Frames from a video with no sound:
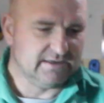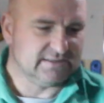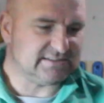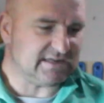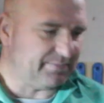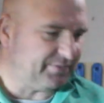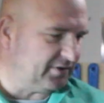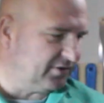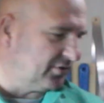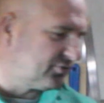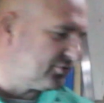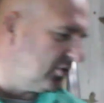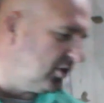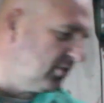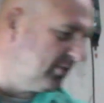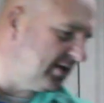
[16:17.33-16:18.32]
something to
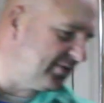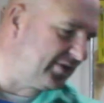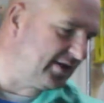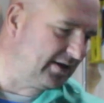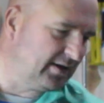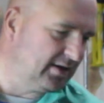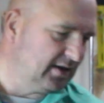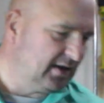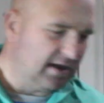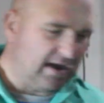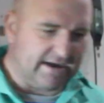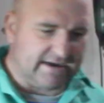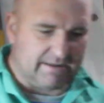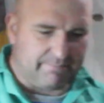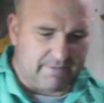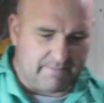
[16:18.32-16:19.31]
draw with, and I
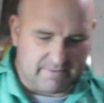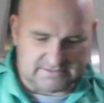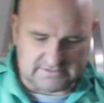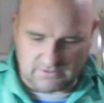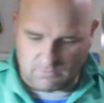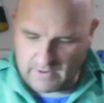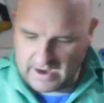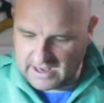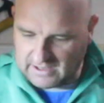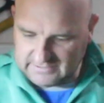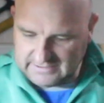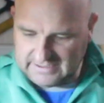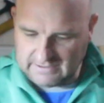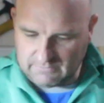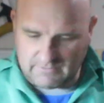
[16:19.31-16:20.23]
can be busy welding,